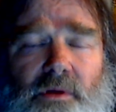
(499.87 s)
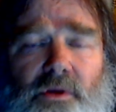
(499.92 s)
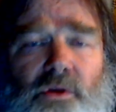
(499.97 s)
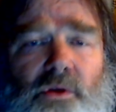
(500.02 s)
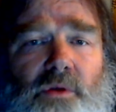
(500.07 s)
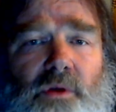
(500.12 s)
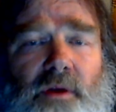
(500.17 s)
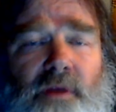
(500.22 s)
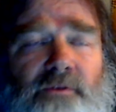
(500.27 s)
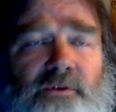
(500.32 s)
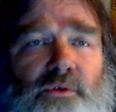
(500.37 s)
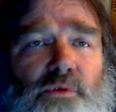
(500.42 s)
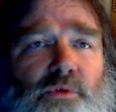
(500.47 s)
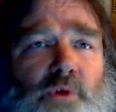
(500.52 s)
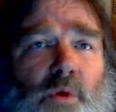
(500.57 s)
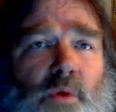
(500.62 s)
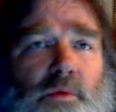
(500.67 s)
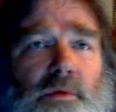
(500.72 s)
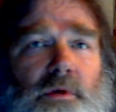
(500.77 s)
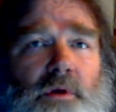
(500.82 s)
If you
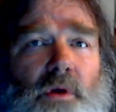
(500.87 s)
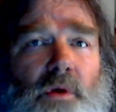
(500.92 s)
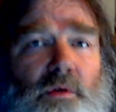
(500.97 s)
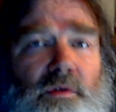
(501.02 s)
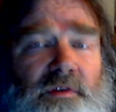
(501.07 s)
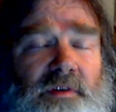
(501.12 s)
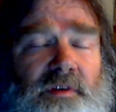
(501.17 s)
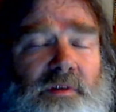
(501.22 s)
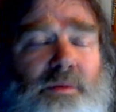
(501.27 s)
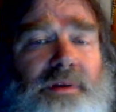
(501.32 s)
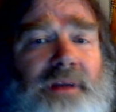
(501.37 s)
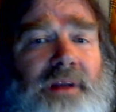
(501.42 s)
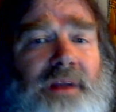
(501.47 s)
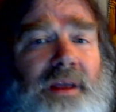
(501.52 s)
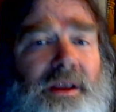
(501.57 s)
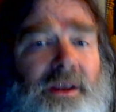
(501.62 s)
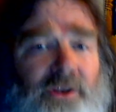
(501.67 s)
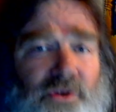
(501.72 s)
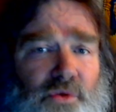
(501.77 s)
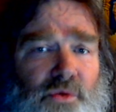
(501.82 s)
don't know someone,
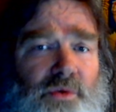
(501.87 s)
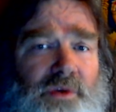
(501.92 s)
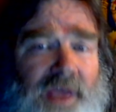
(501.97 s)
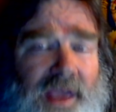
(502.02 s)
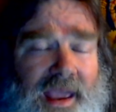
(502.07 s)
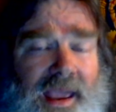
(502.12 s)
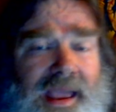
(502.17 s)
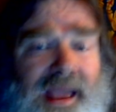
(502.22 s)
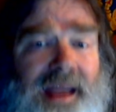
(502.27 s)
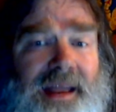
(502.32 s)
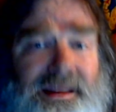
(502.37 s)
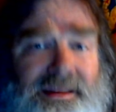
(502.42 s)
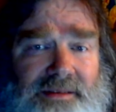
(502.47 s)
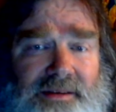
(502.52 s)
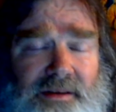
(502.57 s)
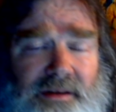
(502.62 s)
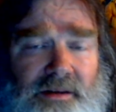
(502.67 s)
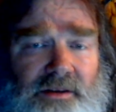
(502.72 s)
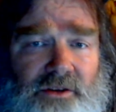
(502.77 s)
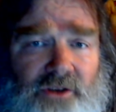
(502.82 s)
you
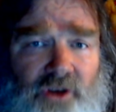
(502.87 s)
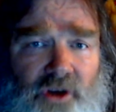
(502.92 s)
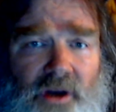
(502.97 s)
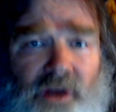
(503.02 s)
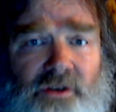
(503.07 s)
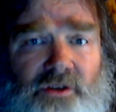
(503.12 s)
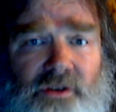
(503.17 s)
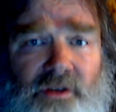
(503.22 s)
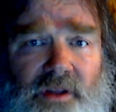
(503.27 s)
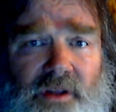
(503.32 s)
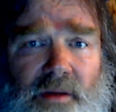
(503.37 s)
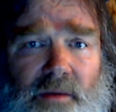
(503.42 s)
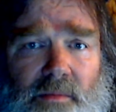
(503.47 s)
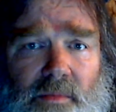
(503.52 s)
can't judge them.